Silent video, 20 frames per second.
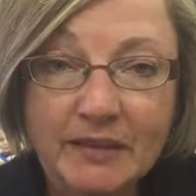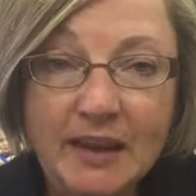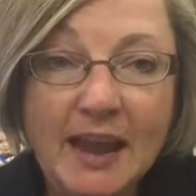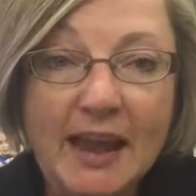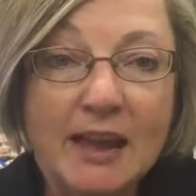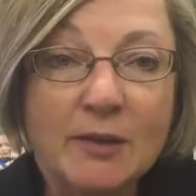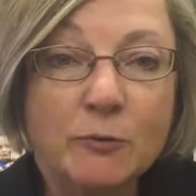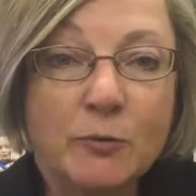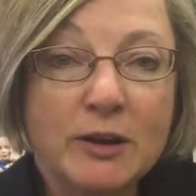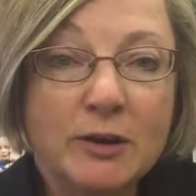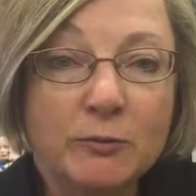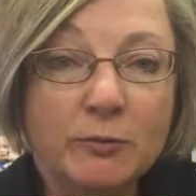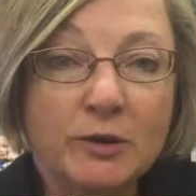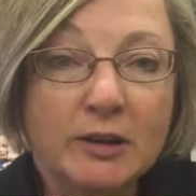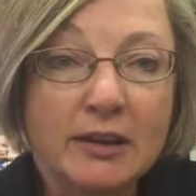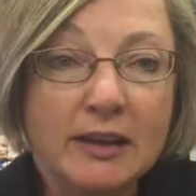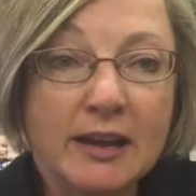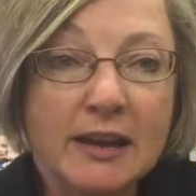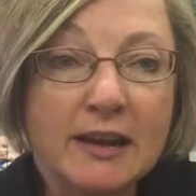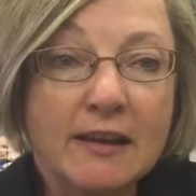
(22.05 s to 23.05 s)
And we
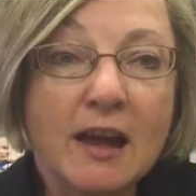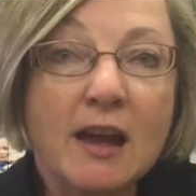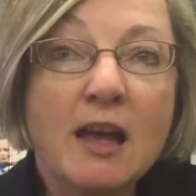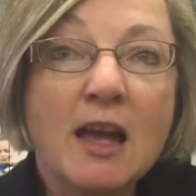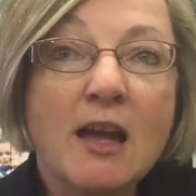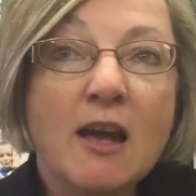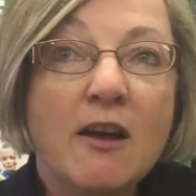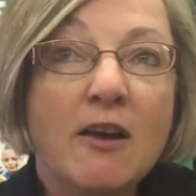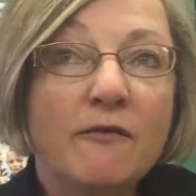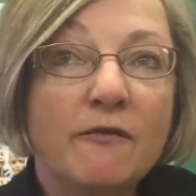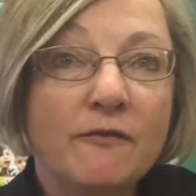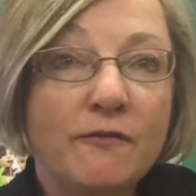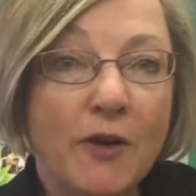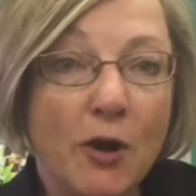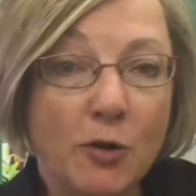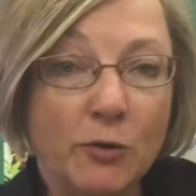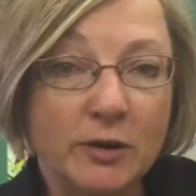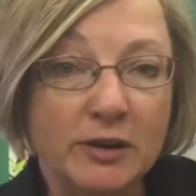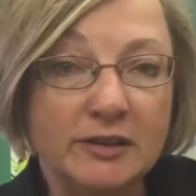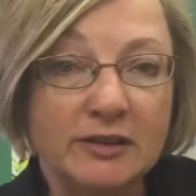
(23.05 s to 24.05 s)
really
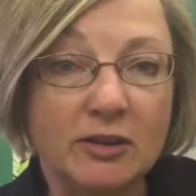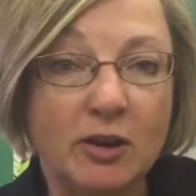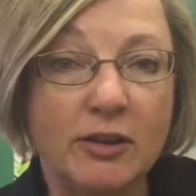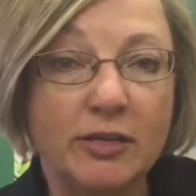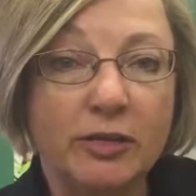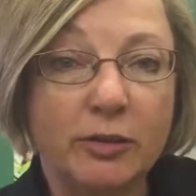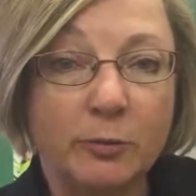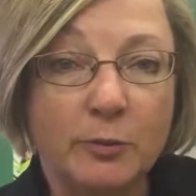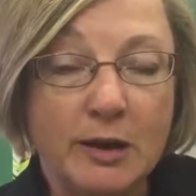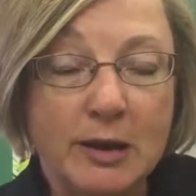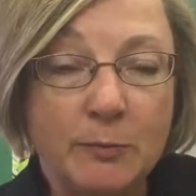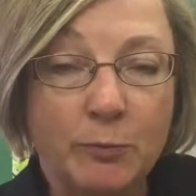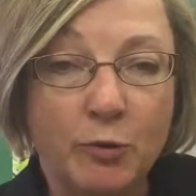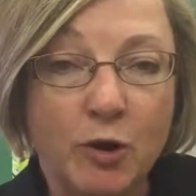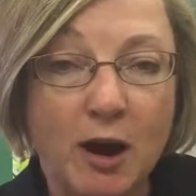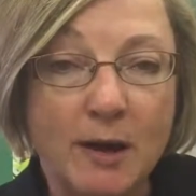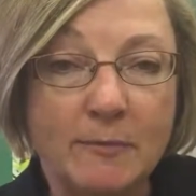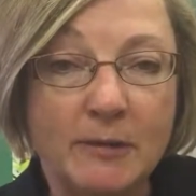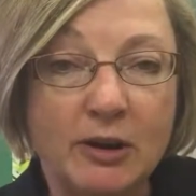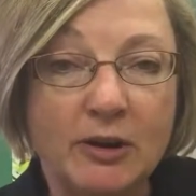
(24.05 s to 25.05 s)
focus on 3
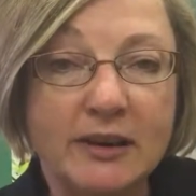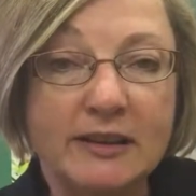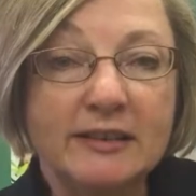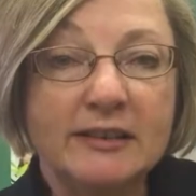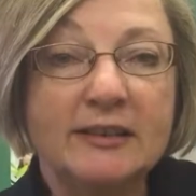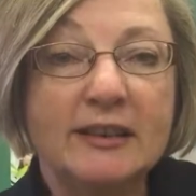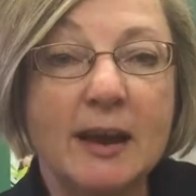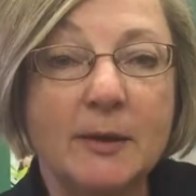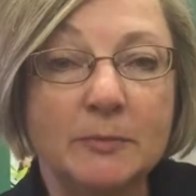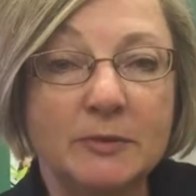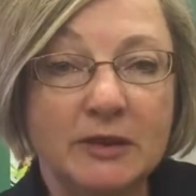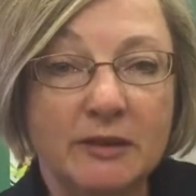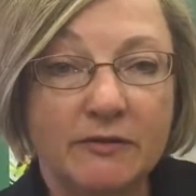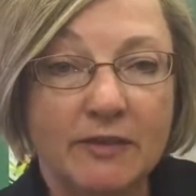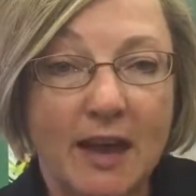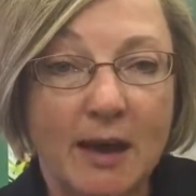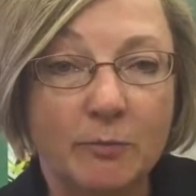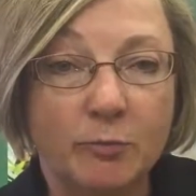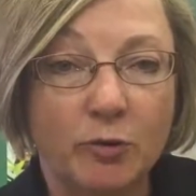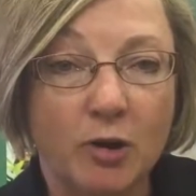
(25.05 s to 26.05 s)
primary steps of
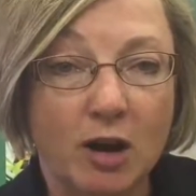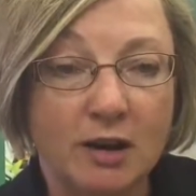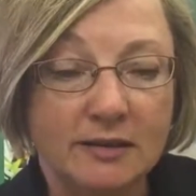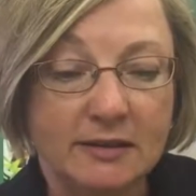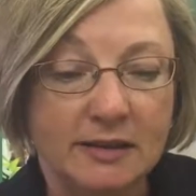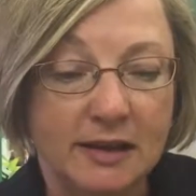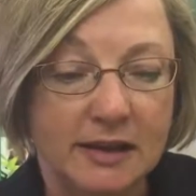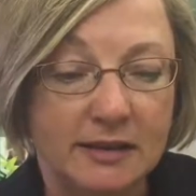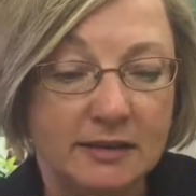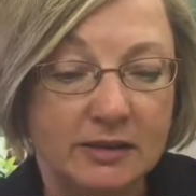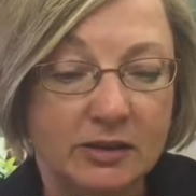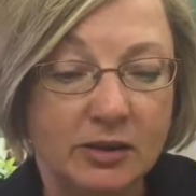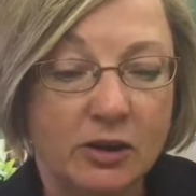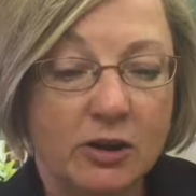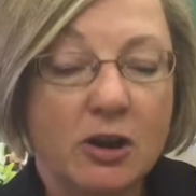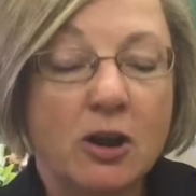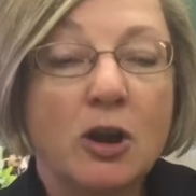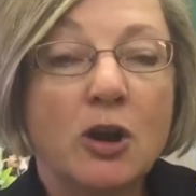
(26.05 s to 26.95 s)
that process: